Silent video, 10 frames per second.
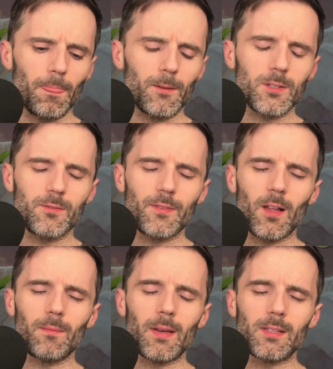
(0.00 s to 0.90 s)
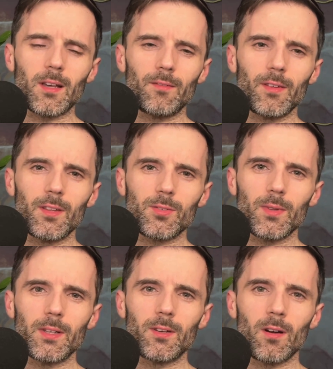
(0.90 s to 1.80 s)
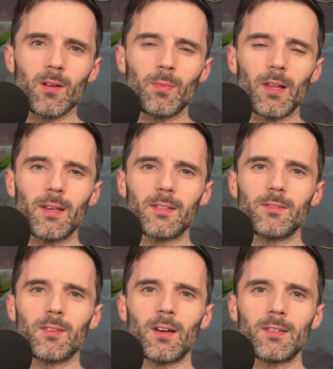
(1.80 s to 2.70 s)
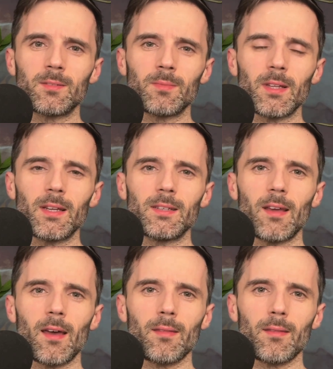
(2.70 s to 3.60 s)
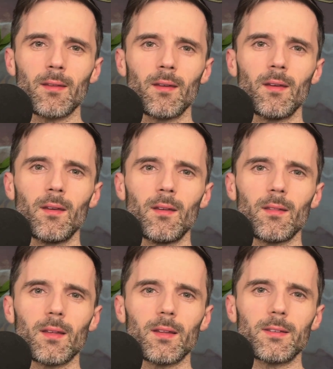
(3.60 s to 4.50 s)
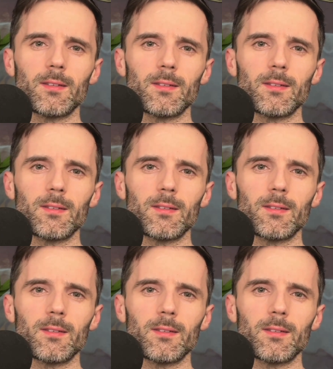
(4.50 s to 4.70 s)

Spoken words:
just felt myself in this really dark place of contemplating death that